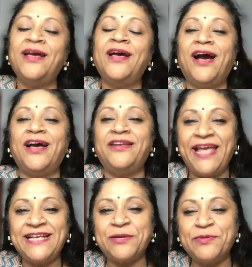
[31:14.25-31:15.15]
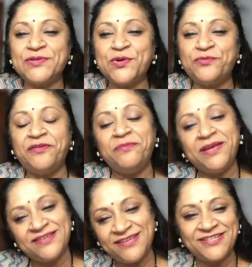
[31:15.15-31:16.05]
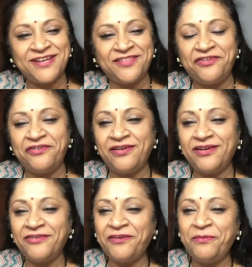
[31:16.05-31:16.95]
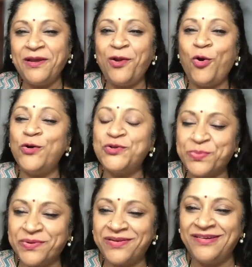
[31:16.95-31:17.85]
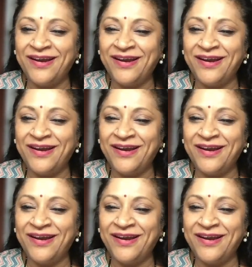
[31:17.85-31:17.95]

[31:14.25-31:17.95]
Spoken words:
And next episode, we meet yet another female entrepreneur.